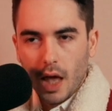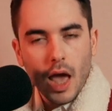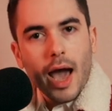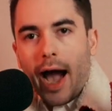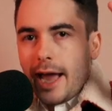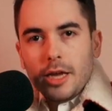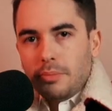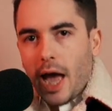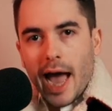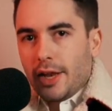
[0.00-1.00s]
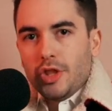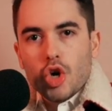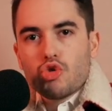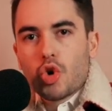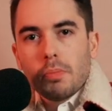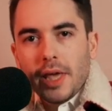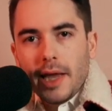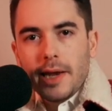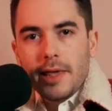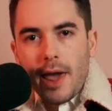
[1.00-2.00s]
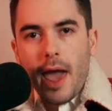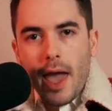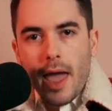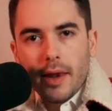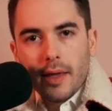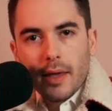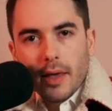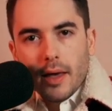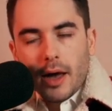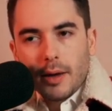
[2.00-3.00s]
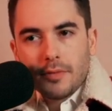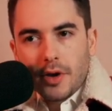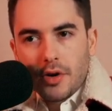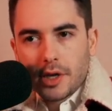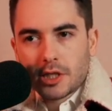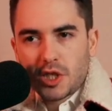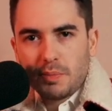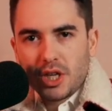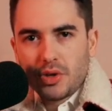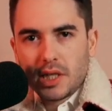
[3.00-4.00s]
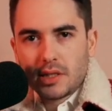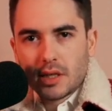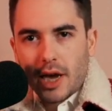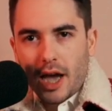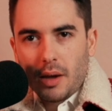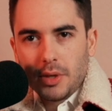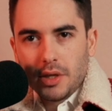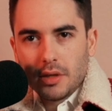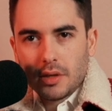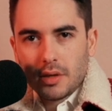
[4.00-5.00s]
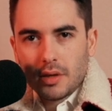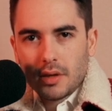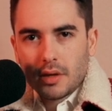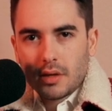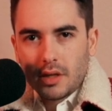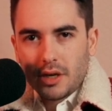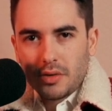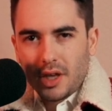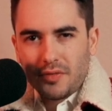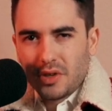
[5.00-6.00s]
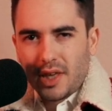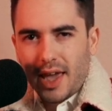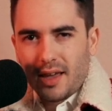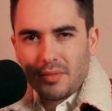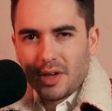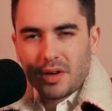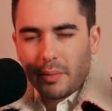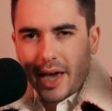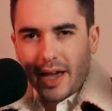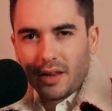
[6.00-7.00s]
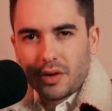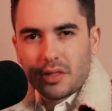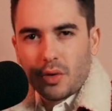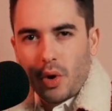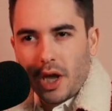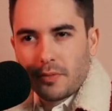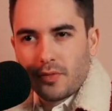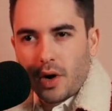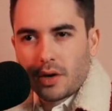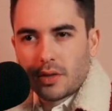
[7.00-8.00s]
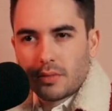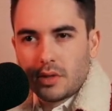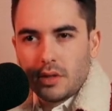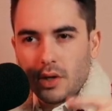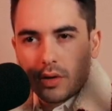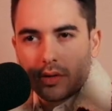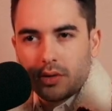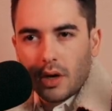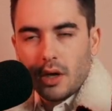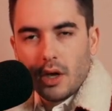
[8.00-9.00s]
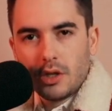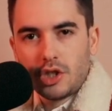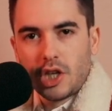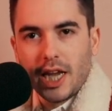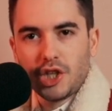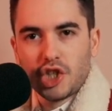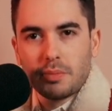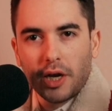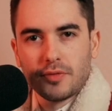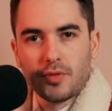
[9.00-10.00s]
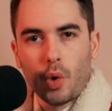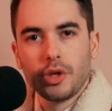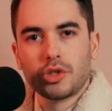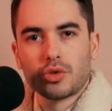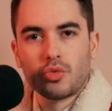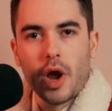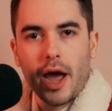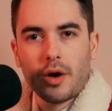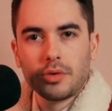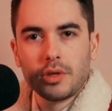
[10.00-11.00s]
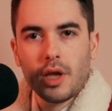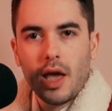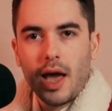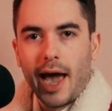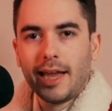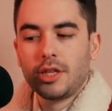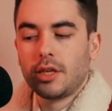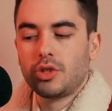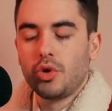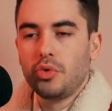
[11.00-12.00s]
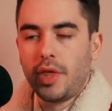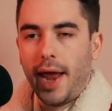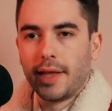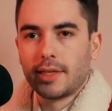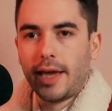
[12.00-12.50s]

I am not a new comedian. I'm very experienced at comedy. Clearly, if you can't, I mean, come on, look at the way I'm fucking changing my voice around. I could do that.